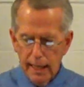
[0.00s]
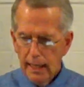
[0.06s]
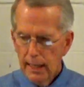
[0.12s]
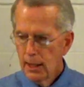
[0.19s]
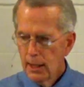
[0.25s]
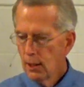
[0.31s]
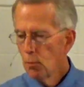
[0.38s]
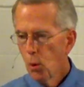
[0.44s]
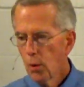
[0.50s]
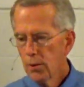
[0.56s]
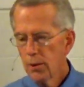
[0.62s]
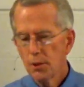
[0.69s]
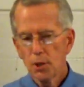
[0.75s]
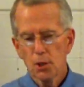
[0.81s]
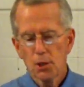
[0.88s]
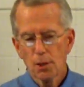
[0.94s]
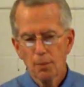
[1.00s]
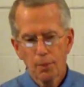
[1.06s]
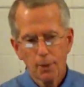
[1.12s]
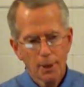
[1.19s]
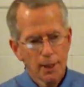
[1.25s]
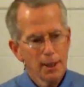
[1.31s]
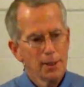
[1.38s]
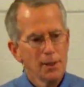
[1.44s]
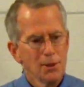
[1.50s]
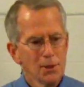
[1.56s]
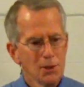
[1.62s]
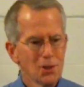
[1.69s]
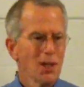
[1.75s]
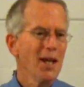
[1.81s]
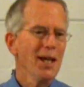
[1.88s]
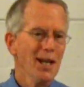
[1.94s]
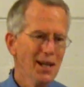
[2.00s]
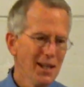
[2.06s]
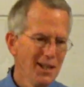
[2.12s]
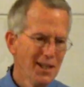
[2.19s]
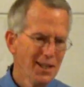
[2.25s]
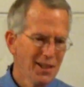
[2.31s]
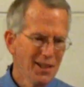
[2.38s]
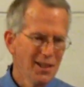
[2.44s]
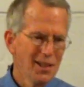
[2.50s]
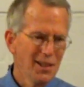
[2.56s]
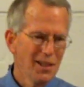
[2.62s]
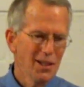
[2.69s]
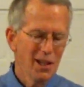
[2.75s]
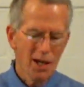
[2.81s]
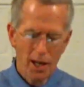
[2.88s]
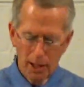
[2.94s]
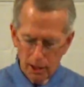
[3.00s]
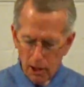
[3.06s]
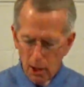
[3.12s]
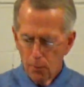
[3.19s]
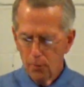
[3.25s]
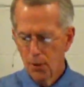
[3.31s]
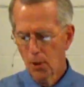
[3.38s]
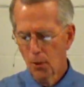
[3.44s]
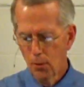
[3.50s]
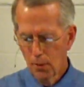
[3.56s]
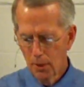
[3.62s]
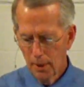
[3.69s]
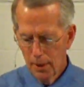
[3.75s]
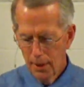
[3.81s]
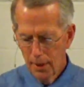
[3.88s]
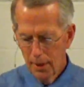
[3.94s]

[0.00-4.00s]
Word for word: he did more than just simply say, I love you,